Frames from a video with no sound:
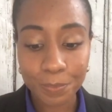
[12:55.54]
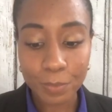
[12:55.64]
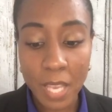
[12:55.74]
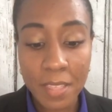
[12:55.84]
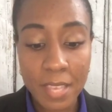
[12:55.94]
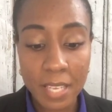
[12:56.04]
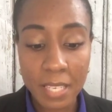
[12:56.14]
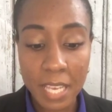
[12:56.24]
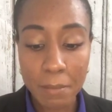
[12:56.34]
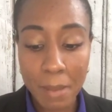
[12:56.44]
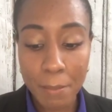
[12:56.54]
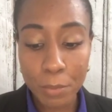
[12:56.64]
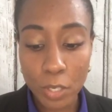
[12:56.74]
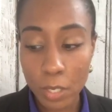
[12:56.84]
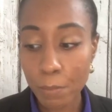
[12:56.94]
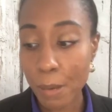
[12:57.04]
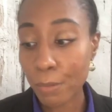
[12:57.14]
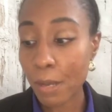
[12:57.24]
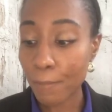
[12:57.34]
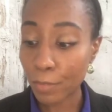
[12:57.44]
And then in my book,
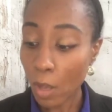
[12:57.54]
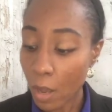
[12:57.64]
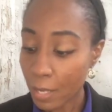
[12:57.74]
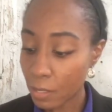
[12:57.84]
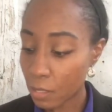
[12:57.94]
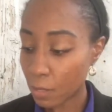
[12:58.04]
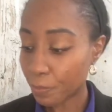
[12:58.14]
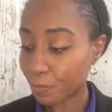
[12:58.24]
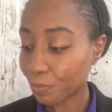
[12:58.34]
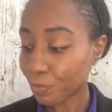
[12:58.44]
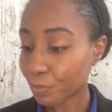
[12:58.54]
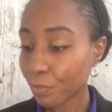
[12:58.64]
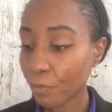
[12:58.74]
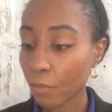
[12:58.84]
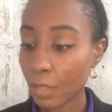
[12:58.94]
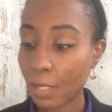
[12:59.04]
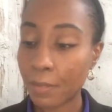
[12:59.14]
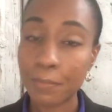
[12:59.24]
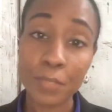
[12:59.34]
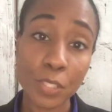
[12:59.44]
Bubblegum Thoughts,
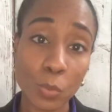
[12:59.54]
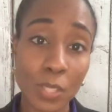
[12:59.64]
this